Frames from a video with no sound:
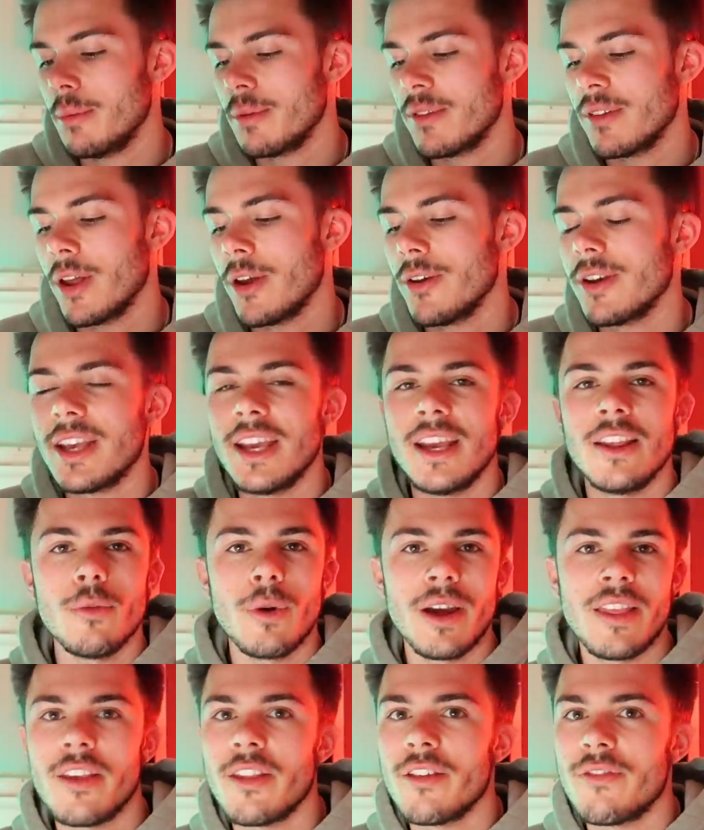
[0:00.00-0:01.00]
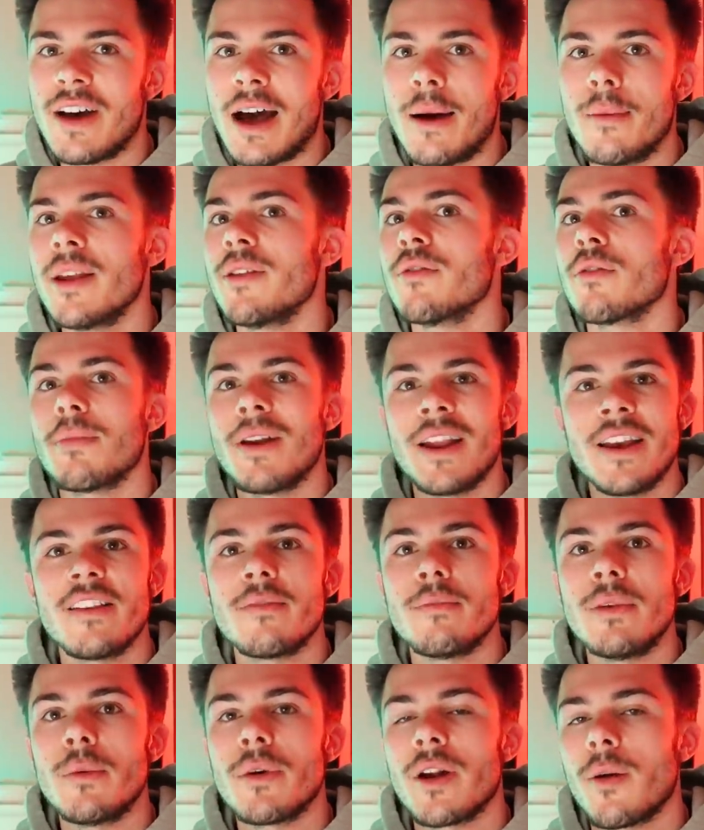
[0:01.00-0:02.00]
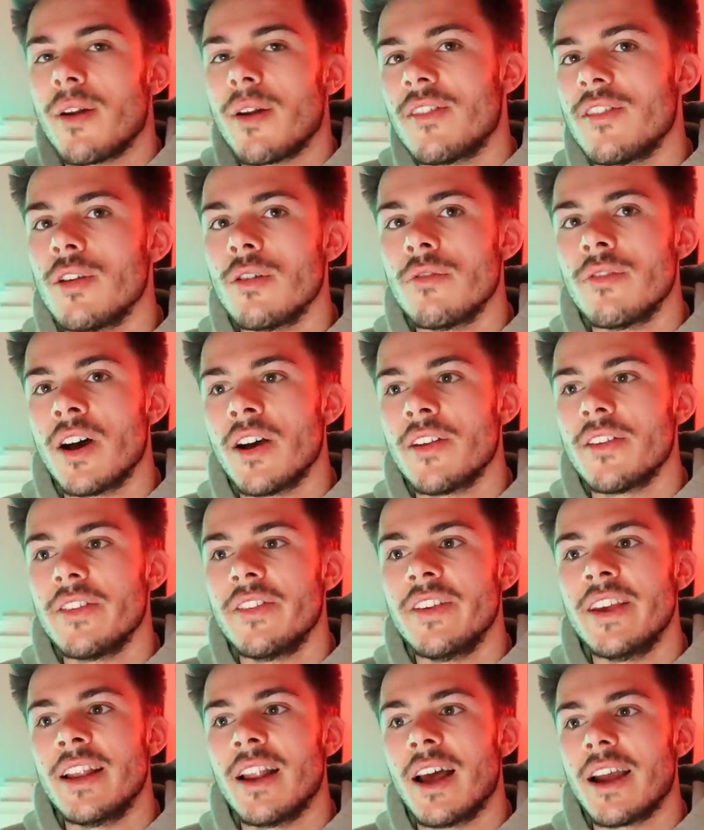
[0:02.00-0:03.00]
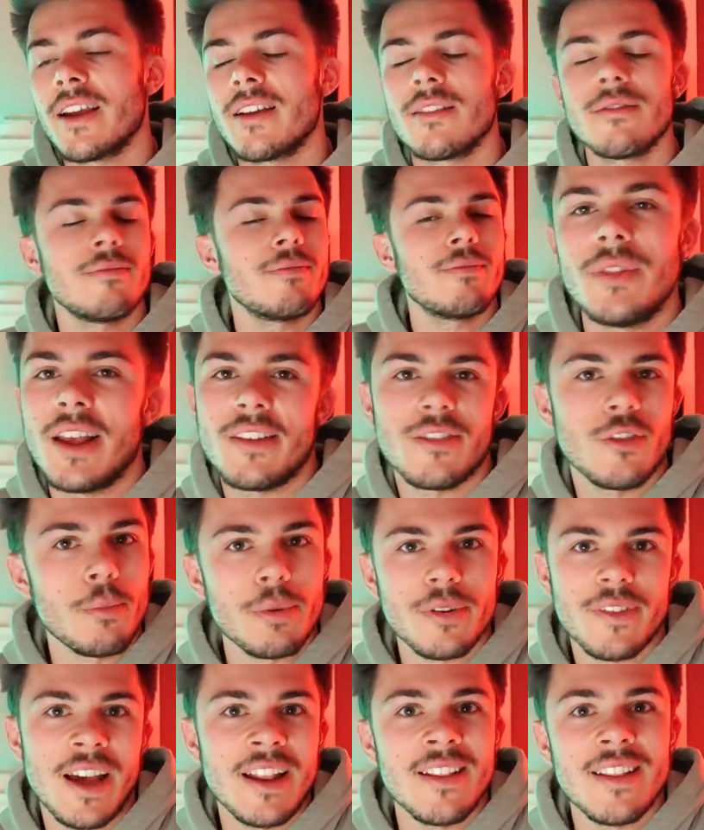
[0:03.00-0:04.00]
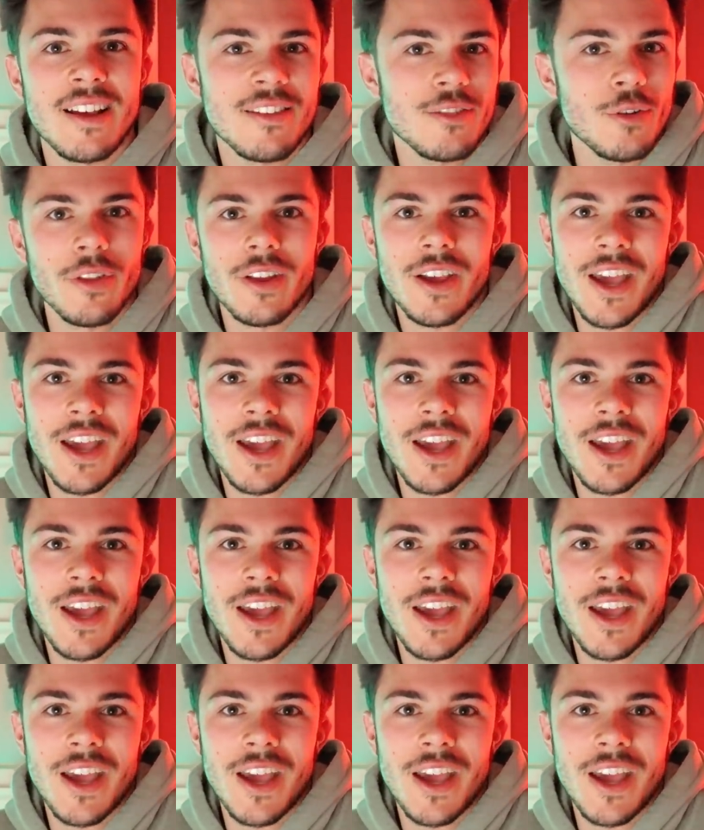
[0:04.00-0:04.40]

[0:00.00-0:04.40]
was low-key the way that the family replaced me when I to university, like let's not pretend that's not the